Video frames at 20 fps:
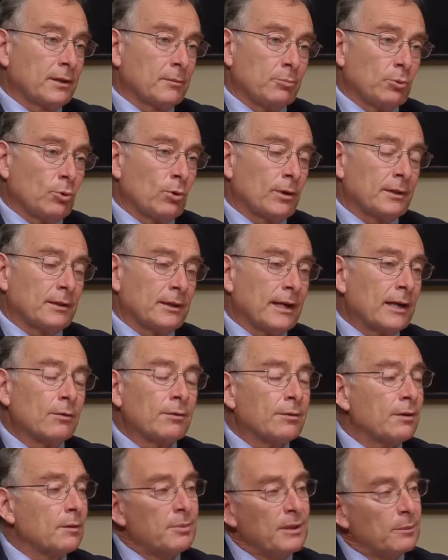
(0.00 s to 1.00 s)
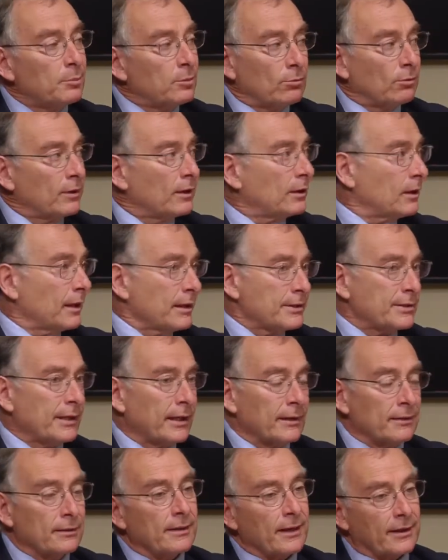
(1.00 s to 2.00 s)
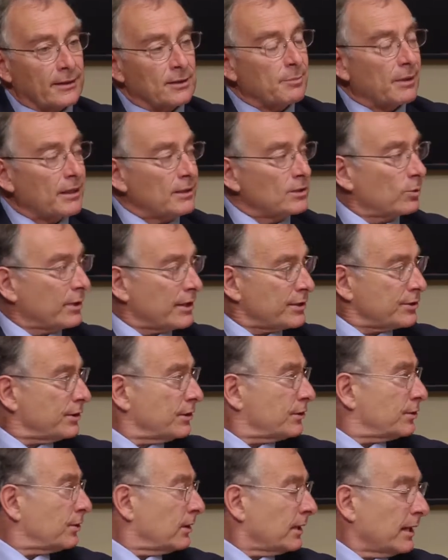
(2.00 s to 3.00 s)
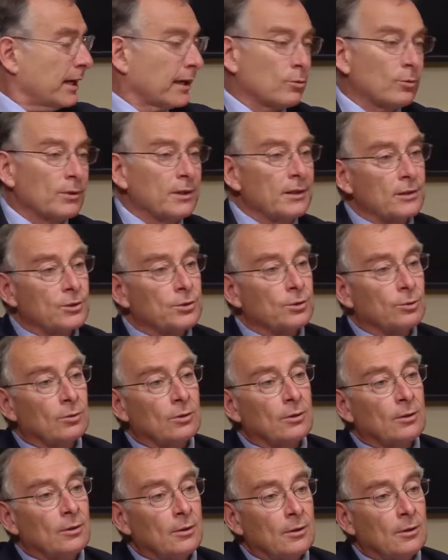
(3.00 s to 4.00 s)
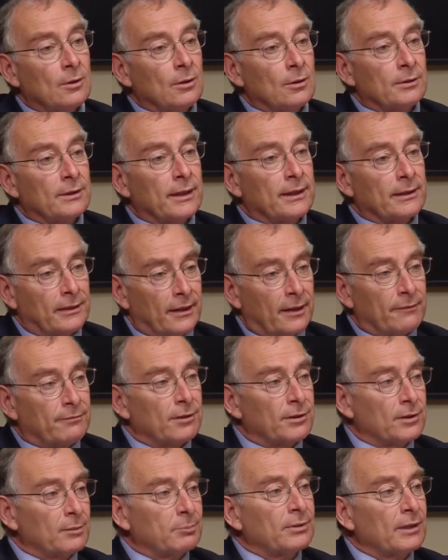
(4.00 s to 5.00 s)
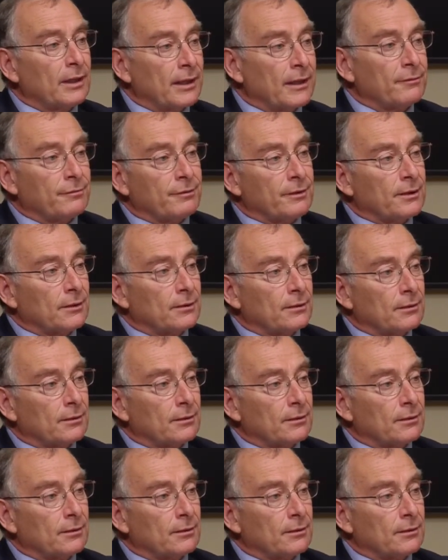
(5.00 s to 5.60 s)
important. I don't think people realize that text-based questions are an equity issue. They level the playing field.